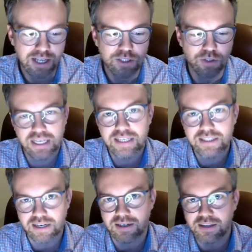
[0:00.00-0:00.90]
So these
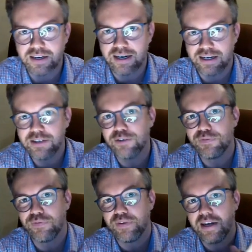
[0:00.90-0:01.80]
are the kind
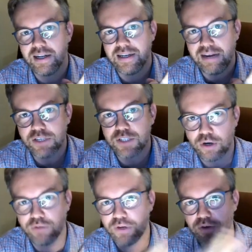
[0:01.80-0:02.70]
of uh, levels or
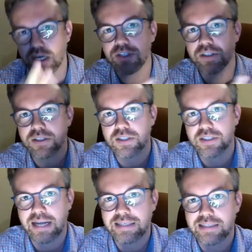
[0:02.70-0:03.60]
configurations
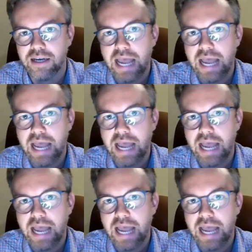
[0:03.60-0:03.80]
that